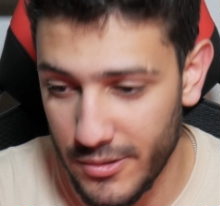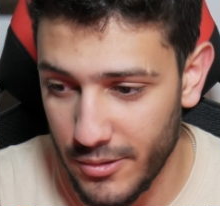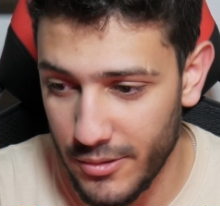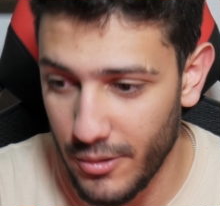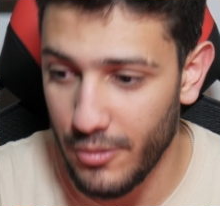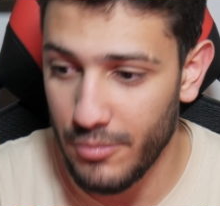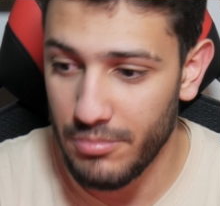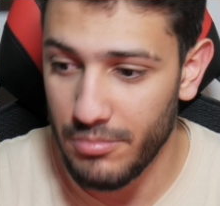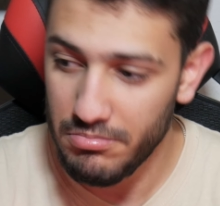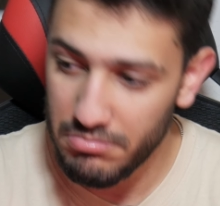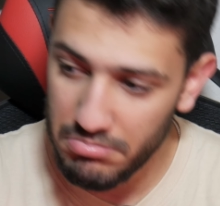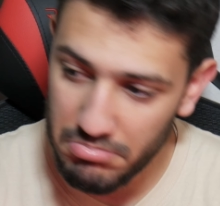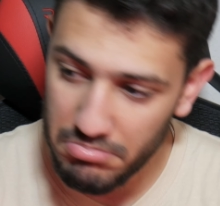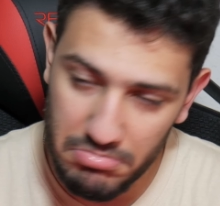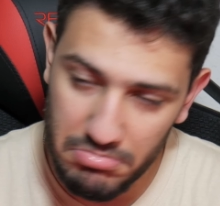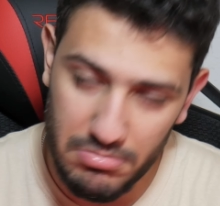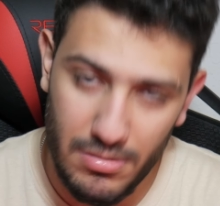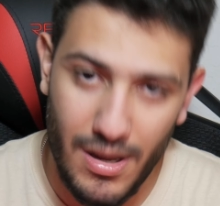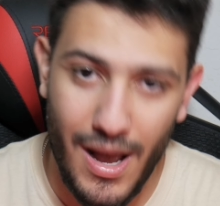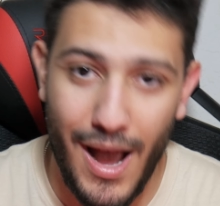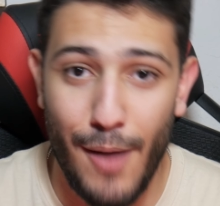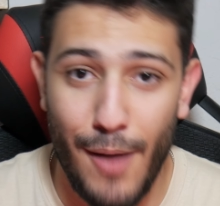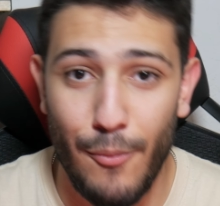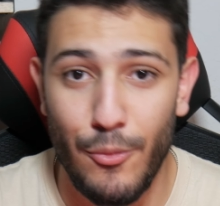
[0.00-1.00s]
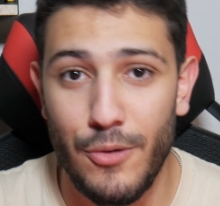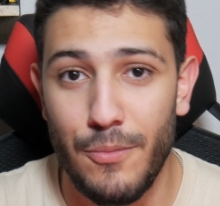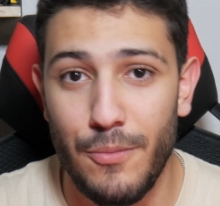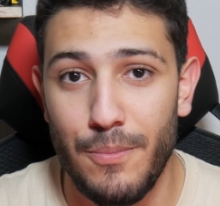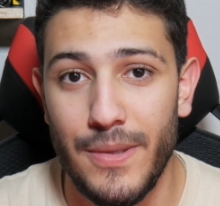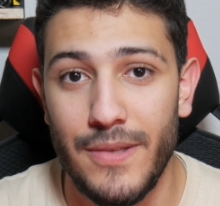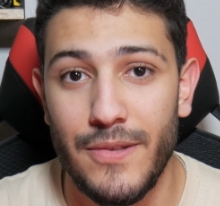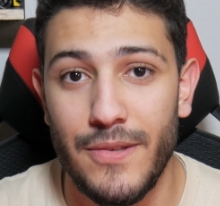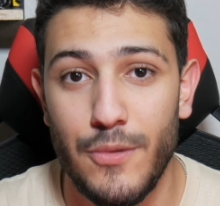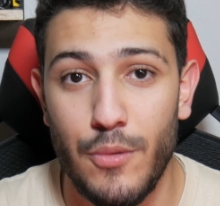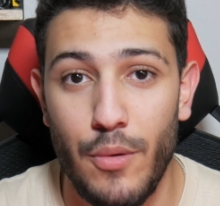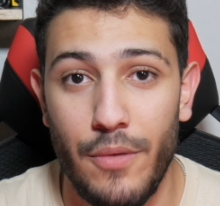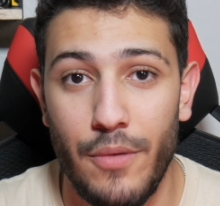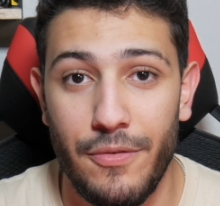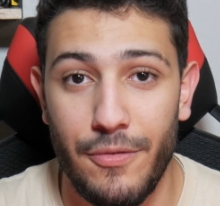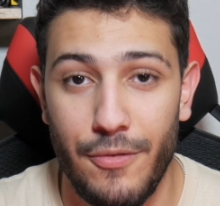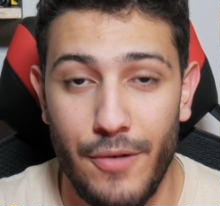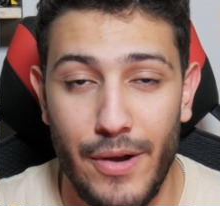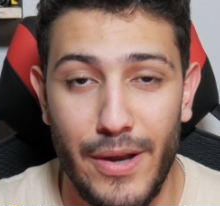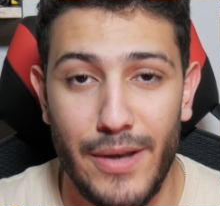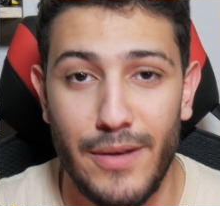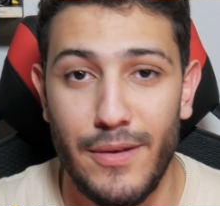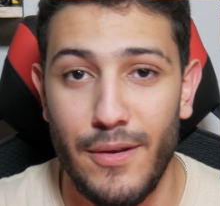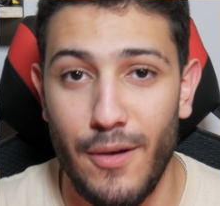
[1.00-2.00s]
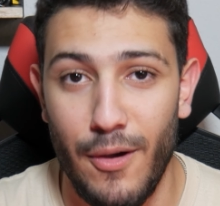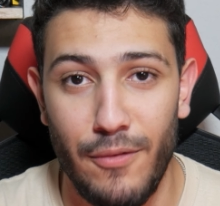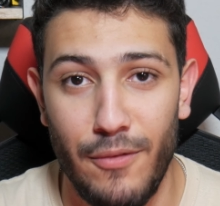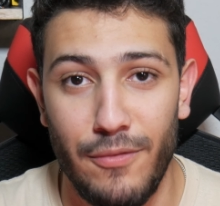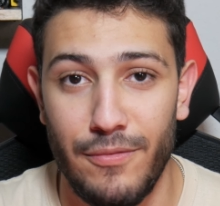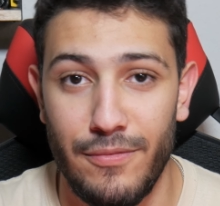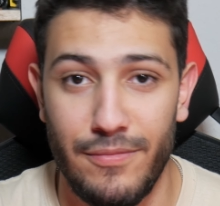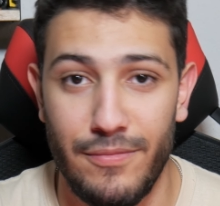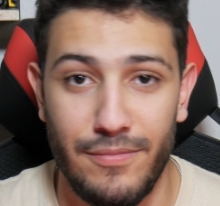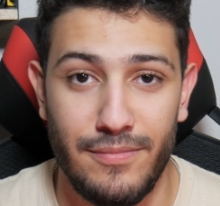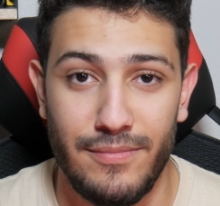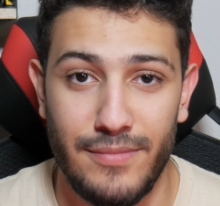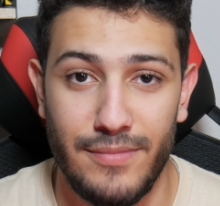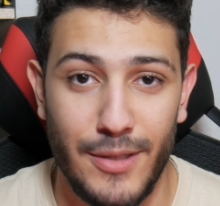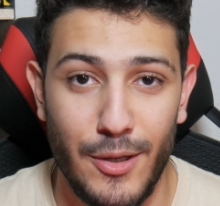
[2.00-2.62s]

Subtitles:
So I wouldn't be too afraid of,